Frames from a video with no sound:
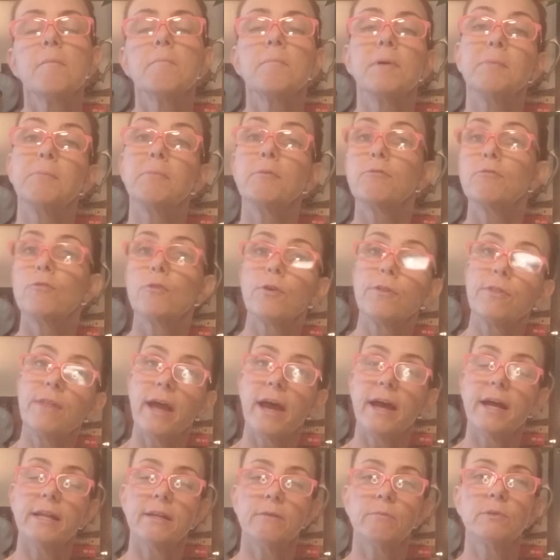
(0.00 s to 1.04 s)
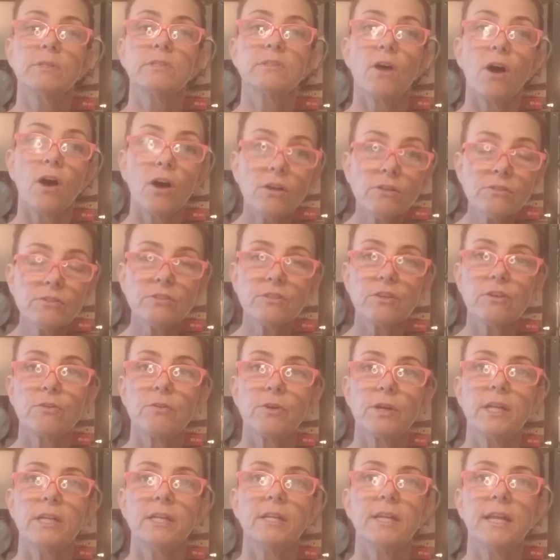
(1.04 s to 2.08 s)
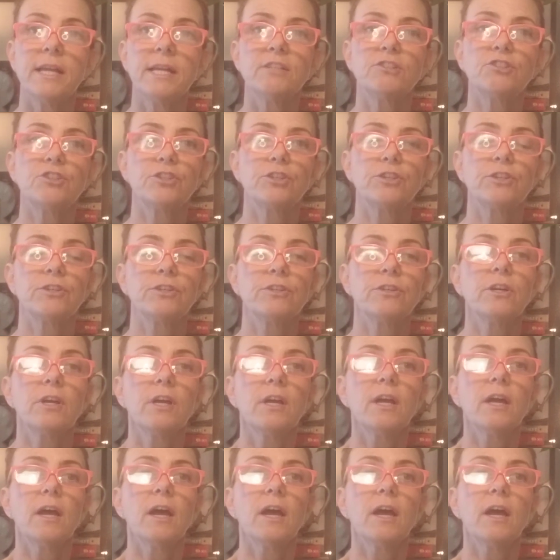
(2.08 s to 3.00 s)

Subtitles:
But before that, it was also in nature